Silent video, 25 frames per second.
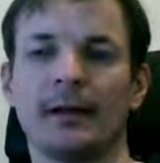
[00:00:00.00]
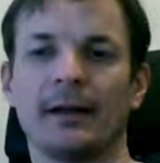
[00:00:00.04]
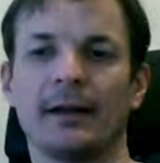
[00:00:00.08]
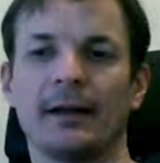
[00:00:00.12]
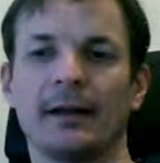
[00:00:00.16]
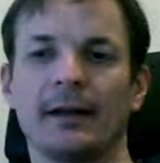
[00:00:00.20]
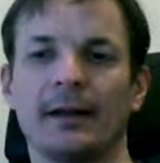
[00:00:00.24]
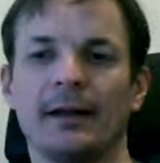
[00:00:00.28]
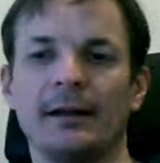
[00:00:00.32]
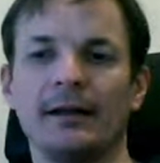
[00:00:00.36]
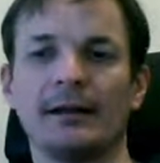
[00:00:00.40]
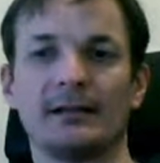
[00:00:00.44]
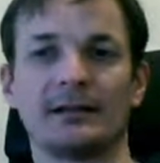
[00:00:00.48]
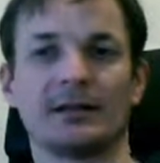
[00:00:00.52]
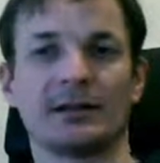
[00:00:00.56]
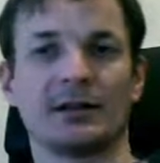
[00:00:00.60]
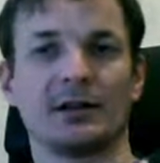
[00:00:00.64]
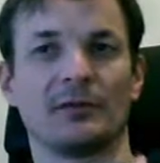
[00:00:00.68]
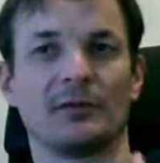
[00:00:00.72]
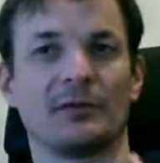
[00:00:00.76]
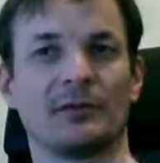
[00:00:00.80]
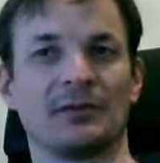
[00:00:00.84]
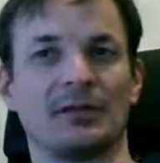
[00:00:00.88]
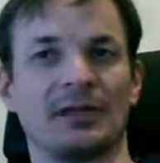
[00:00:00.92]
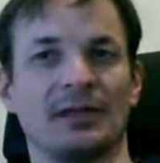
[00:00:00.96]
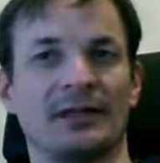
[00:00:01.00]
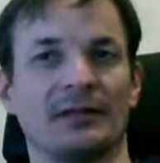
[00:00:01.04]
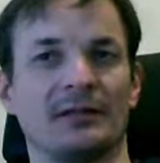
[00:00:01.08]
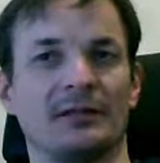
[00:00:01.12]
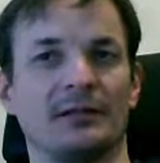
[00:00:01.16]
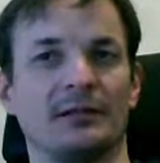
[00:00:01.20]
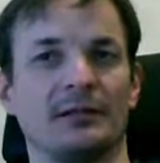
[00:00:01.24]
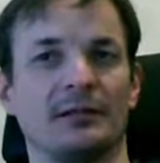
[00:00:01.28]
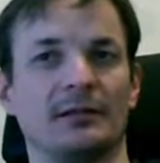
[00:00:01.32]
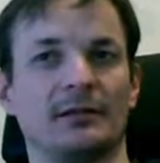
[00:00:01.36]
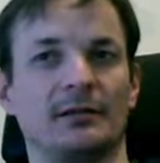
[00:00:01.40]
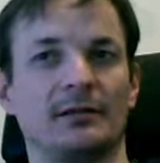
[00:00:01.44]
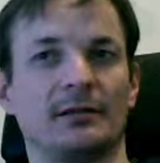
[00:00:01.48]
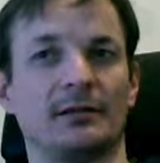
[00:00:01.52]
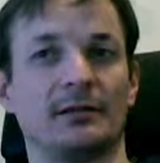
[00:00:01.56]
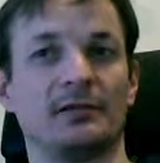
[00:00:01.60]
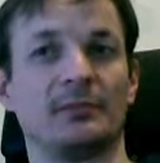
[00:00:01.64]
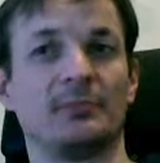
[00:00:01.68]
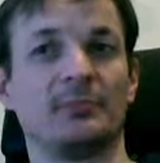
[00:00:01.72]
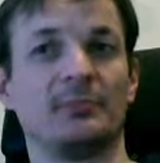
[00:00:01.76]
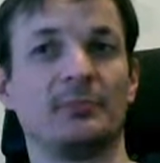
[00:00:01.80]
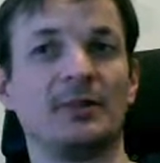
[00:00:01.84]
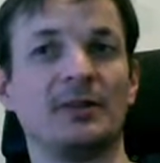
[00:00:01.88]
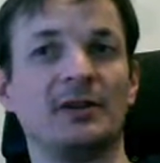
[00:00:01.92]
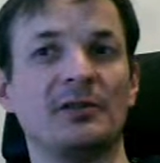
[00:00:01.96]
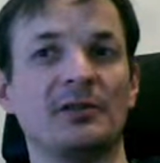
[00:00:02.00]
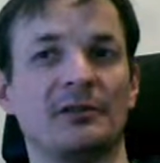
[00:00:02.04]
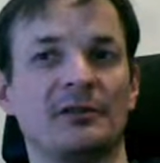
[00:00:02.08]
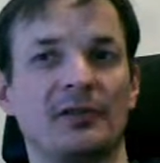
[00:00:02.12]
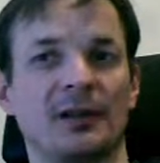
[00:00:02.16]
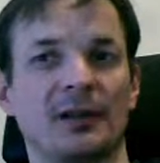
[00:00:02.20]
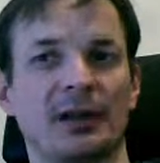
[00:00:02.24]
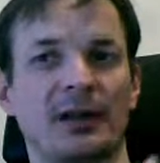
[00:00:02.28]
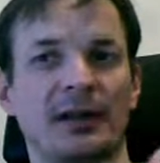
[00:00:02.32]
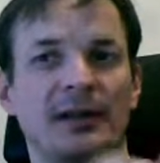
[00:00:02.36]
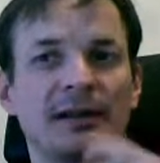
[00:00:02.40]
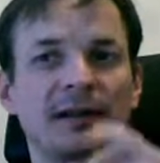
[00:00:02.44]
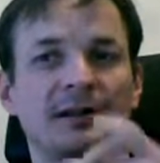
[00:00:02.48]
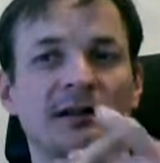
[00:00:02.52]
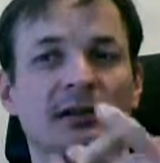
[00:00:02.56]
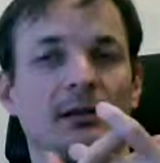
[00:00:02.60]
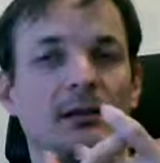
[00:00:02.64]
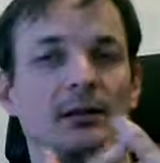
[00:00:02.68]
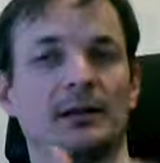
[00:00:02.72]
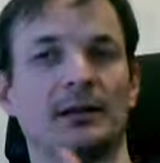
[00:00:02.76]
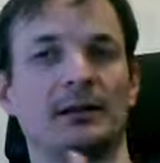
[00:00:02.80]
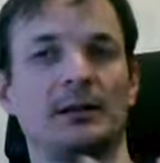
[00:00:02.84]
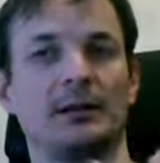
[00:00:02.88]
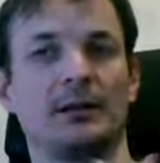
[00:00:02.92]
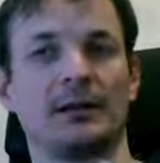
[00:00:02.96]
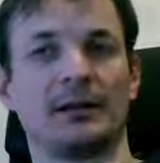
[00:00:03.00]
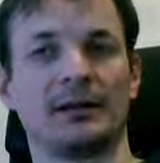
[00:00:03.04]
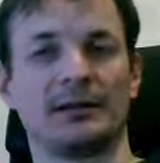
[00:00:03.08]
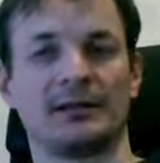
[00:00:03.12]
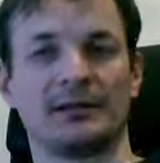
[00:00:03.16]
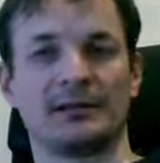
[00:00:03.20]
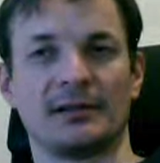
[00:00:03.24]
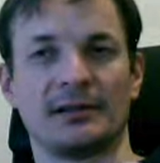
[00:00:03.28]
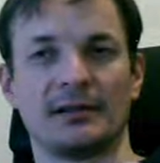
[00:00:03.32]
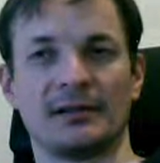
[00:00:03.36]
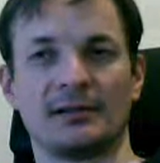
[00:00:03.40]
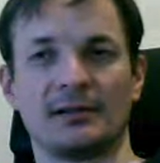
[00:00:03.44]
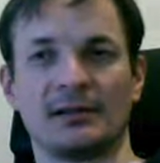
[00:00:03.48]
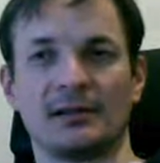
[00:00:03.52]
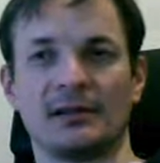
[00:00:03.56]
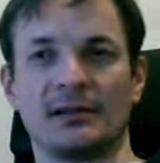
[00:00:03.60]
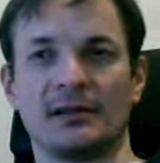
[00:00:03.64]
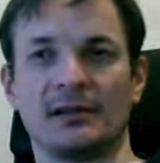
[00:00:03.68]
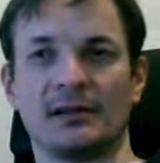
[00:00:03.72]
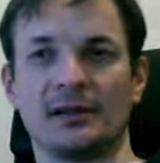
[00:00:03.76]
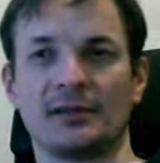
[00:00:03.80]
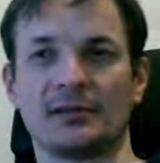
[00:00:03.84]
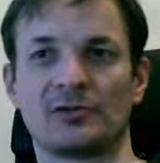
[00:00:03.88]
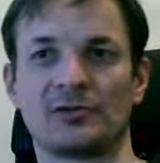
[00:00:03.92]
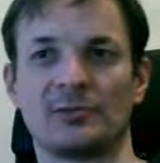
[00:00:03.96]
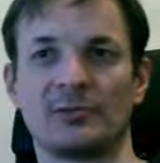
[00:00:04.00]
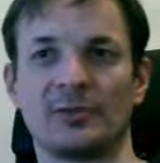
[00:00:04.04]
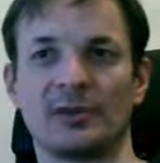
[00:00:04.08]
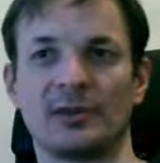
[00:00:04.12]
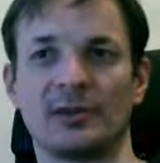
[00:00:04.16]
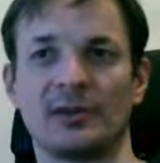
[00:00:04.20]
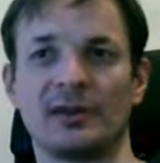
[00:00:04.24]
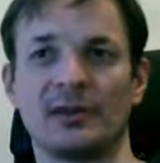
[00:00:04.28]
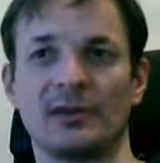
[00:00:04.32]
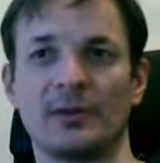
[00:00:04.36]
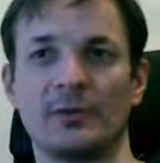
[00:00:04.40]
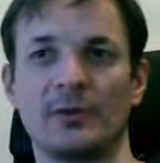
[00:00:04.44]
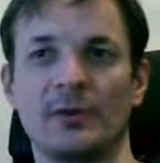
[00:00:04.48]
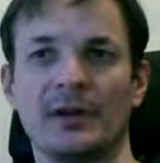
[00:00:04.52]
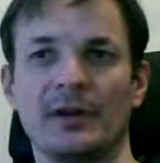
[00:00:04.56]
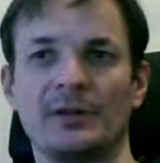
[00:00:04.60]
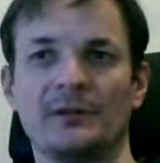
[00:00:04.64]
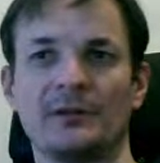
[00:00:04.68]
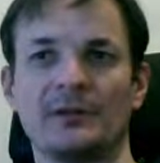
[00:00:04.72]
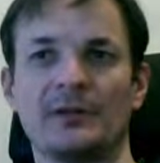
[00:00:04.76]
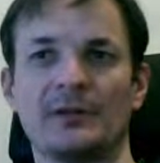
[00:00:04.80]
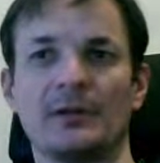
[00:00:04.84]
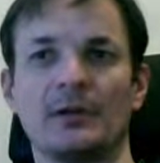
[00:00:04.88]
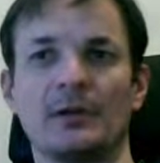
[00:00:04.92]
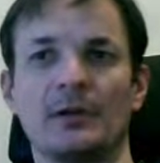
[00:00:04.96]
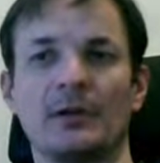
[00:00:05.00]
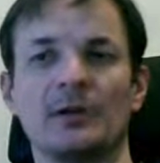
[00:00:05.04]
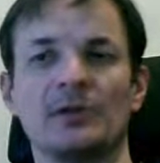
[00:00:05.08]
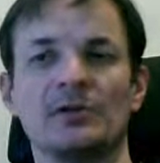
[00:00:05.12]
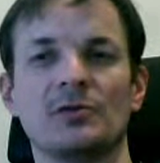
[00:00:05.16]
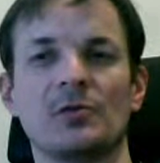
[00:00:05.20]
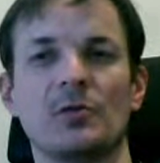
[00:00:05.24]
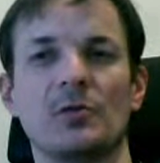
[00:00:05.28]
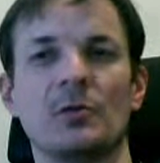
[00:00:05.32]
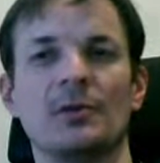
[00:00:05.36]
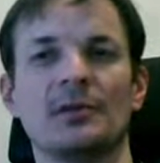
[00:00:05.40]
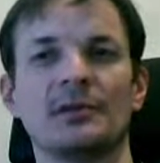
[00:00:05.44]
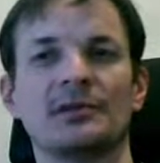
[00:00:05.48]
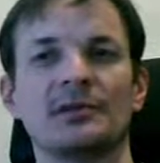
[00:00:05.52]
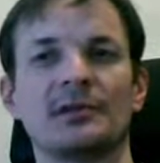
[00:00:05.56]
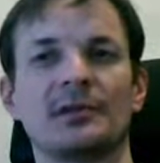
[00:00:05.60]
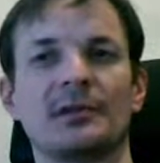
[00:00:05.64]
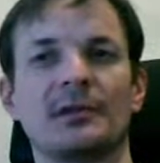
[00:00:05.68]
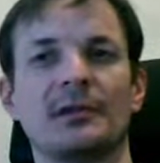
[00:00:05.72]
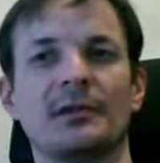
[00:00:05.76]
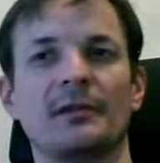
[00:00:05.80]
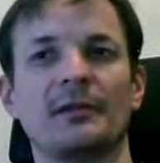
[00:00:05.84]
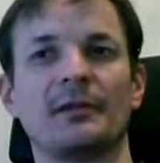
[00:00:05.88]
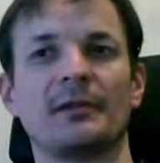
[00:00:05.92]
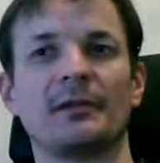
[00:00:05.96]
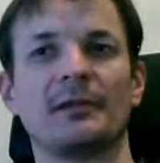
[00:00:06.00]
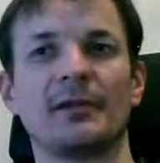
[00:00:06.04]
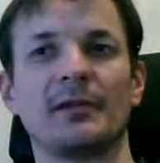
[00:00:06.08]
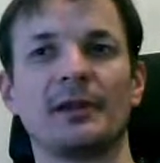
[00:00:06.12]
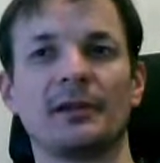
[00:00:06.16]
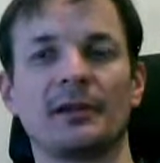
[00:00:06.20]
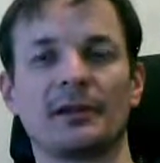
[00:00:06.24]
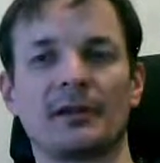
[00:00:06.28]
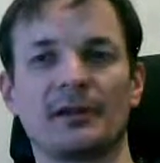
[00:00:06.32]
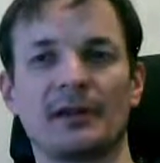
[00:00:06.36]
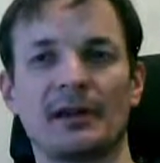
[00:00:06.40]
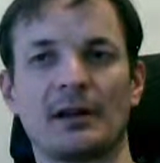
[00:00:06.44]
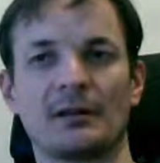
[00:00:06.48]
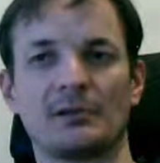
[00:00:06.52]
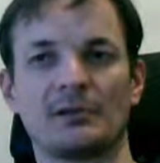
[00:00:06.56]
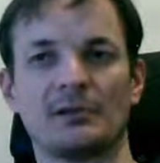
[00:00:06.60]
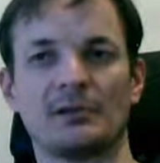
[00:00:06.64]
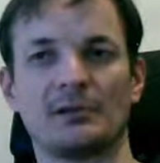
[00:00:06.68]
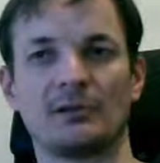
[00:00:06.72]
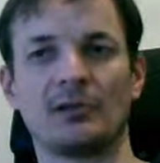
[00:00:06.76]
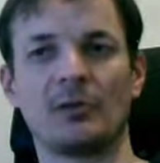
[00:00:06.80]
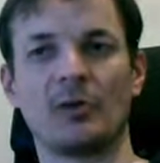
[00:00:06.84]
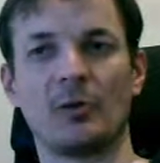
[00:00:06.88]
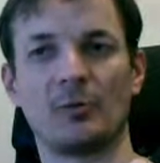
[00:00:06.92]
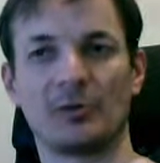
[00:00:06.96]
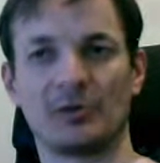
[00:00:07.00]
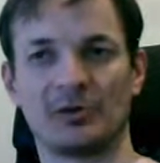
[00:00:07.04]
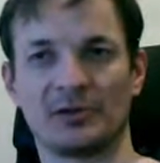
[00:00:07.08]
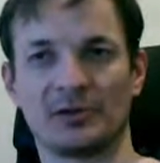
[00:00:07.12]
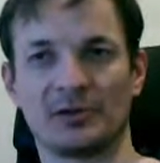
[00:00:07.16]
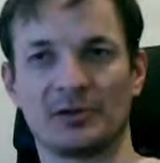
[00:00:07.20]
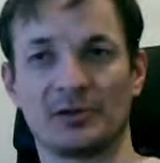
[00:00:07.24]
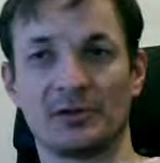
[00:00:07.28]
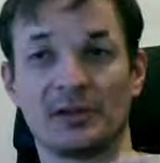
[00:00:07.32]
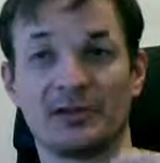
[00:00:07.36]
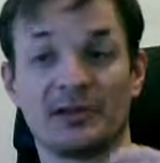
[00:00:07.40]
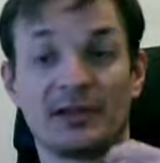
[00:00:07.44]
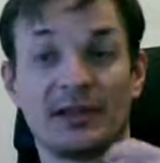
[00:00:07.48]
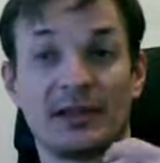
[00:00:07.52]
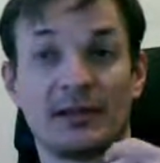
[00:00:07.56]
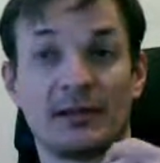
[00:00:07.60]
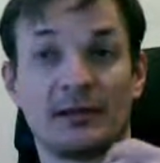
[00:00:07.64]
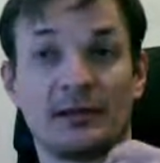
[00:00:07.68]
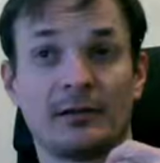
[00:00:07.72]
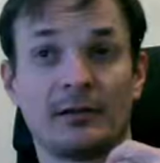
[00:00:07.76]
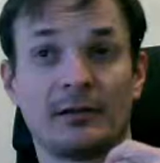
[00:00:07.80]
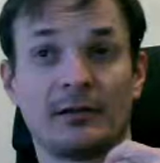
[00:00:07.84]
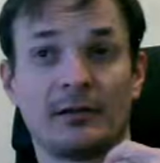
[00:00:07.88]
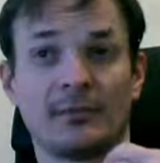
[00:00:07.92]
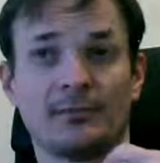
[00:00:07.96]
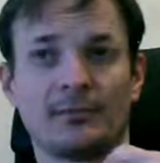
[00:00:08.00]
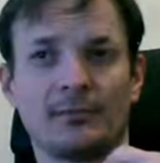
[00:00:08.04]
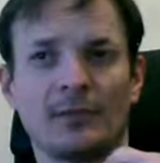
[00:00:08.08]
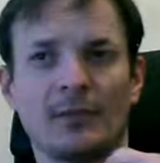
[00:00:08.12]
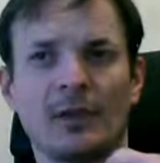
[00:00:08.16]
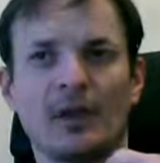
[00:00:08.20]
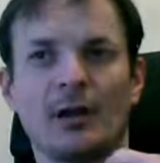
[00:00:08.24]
he discovered that the speed of light, light as an electromagnetic wave, is always 300,000 kilometers a second.